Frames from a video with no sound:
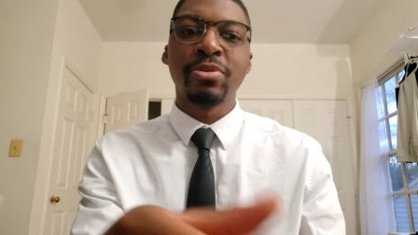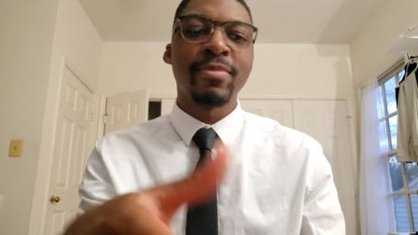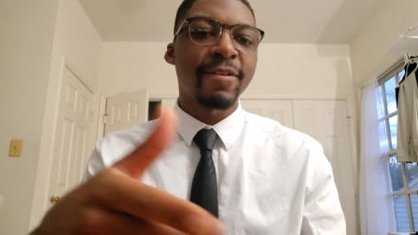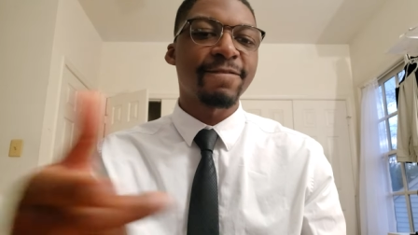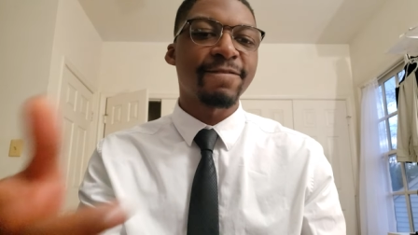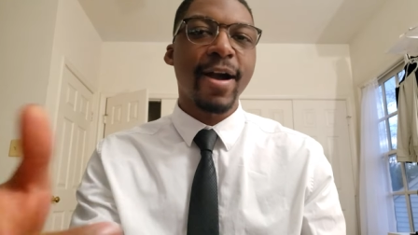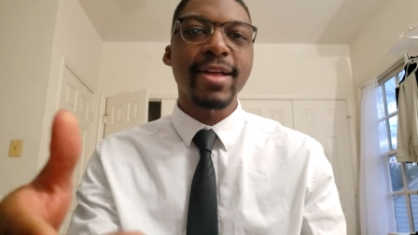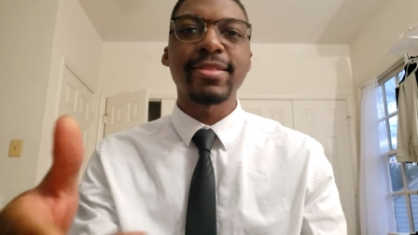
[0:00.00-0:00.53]
you
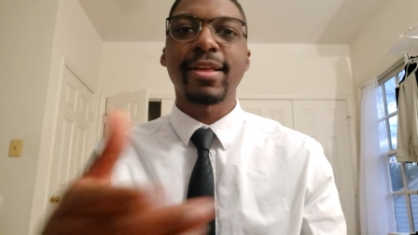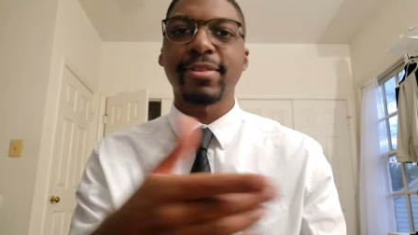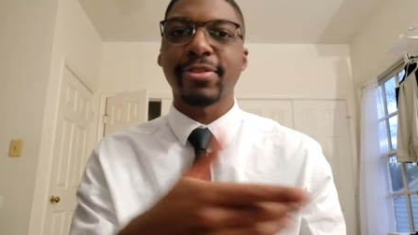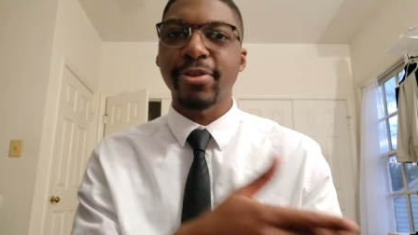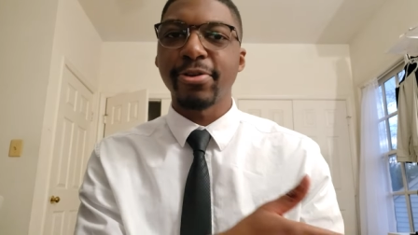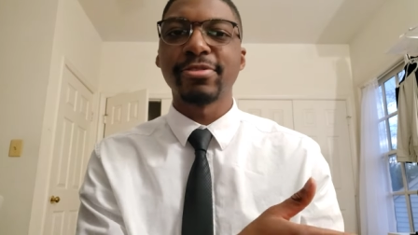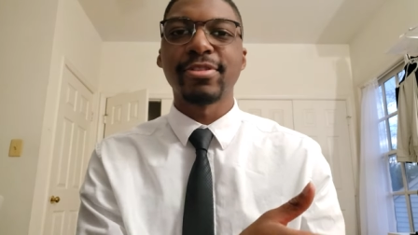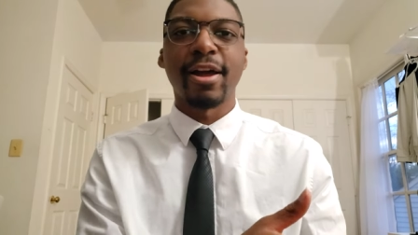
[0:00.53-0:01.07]
may find
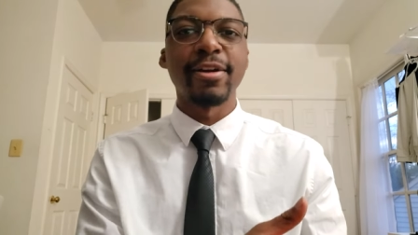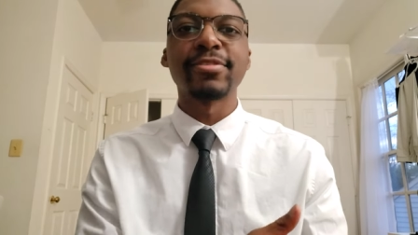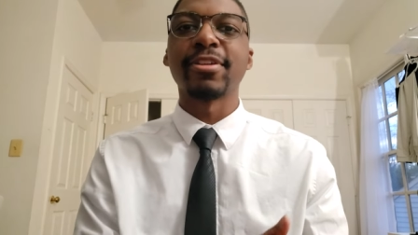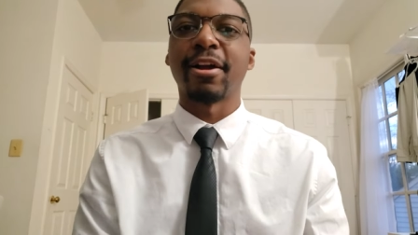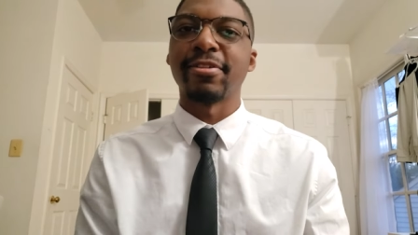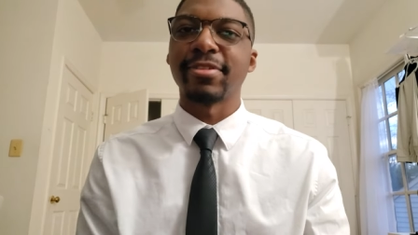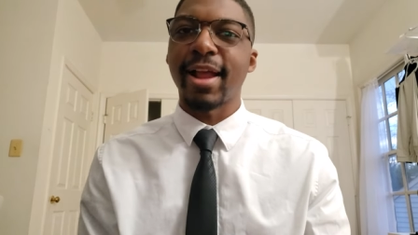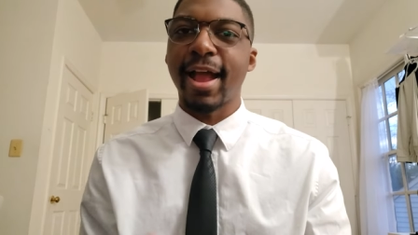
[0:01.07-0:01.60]
that those
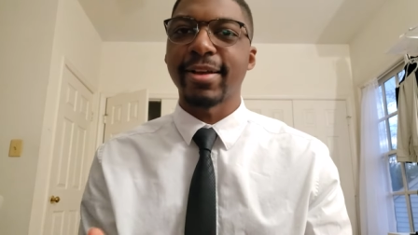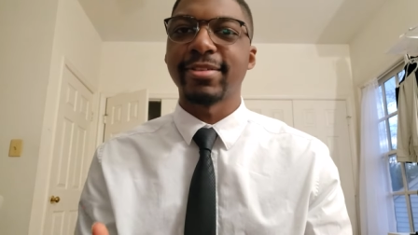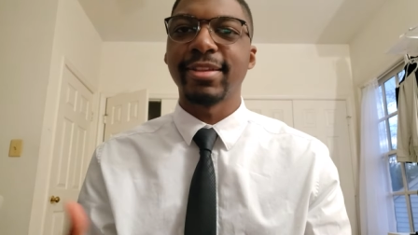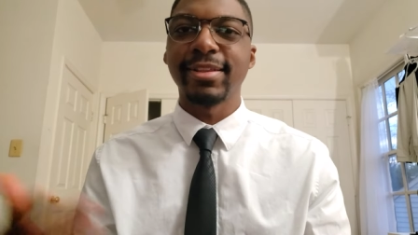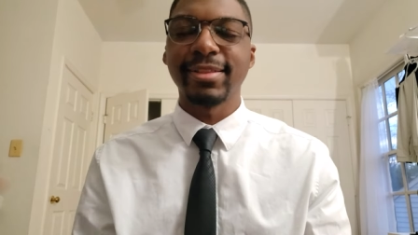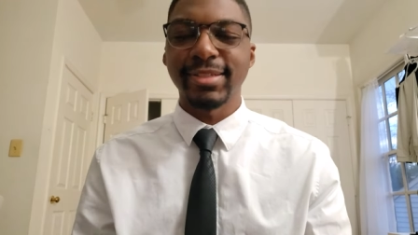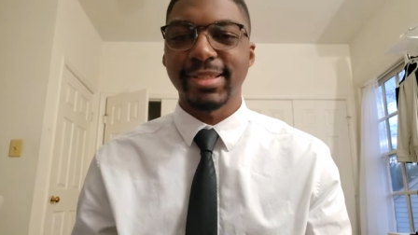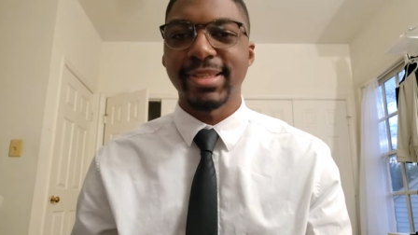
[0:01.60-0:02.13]
songs aren't
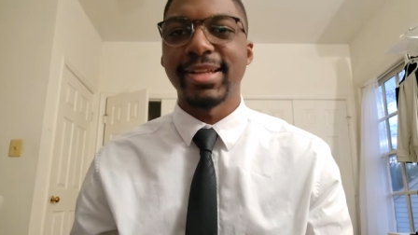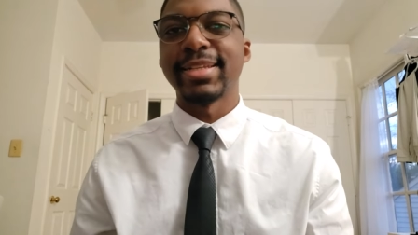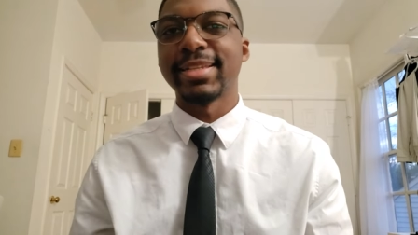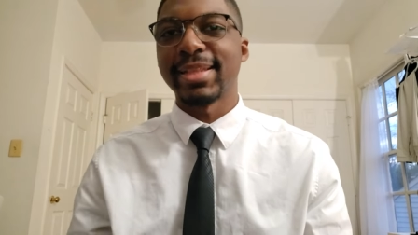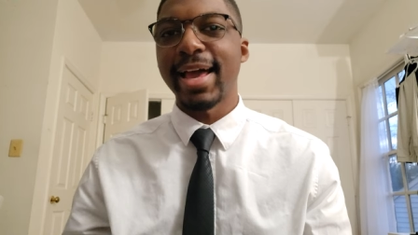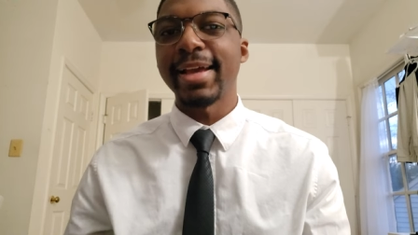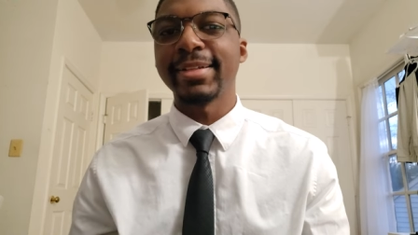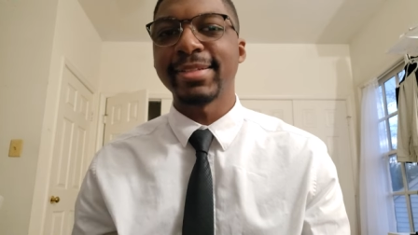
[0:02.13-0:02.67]
actually listed
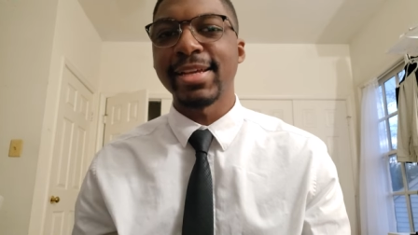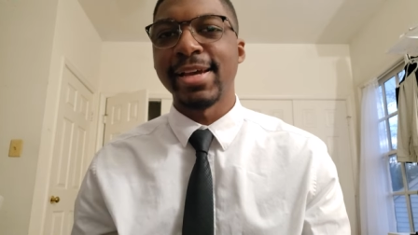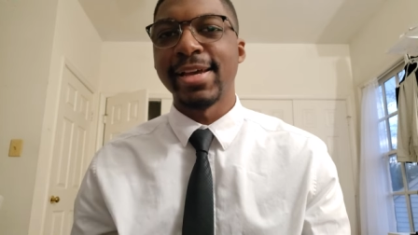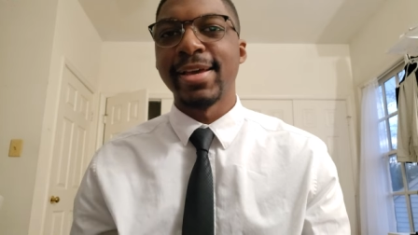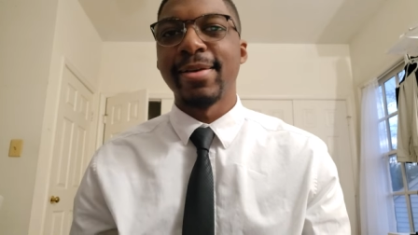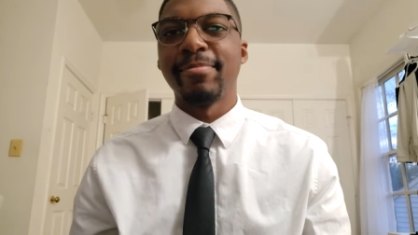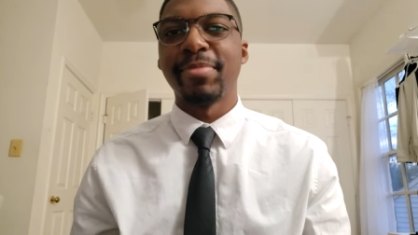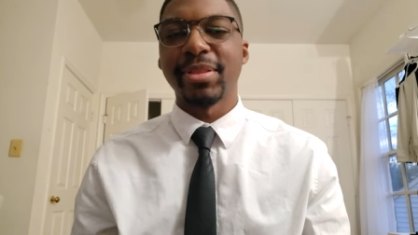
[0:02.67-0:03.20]
as liked,
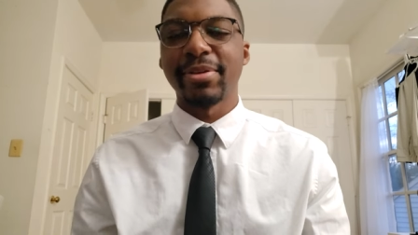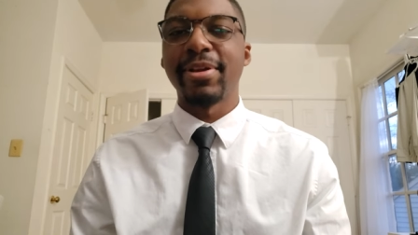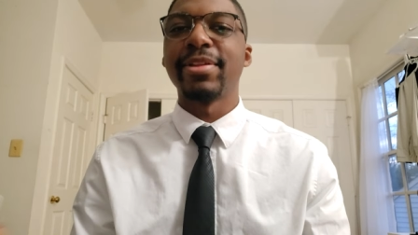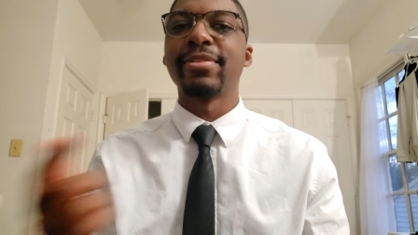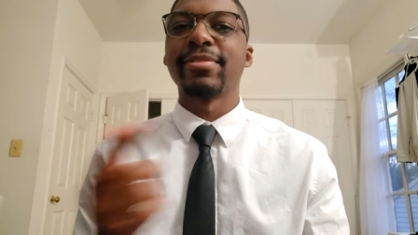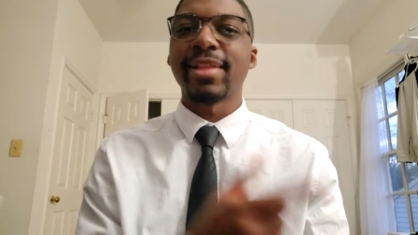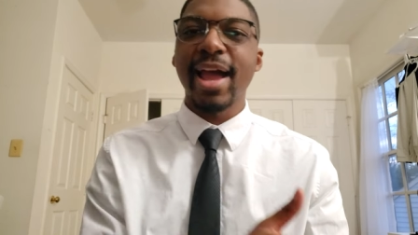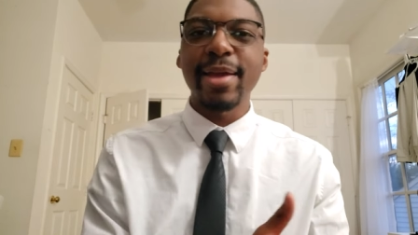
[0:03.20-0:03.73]
but they're
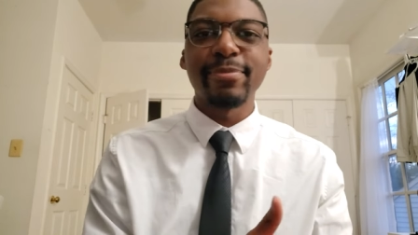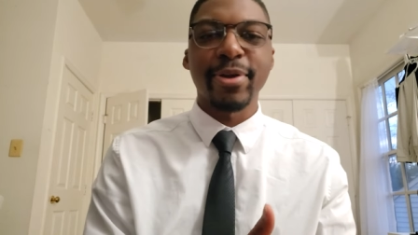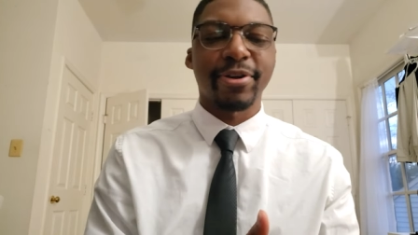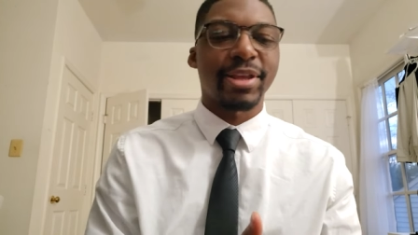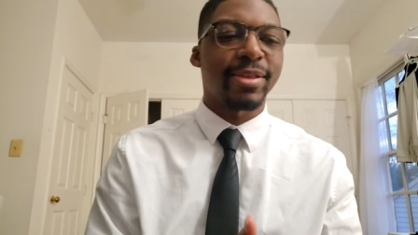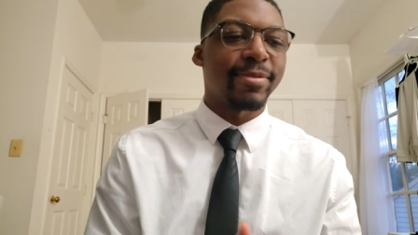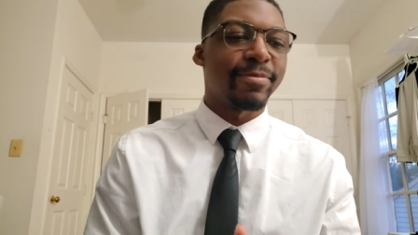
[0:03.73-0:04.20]
in your library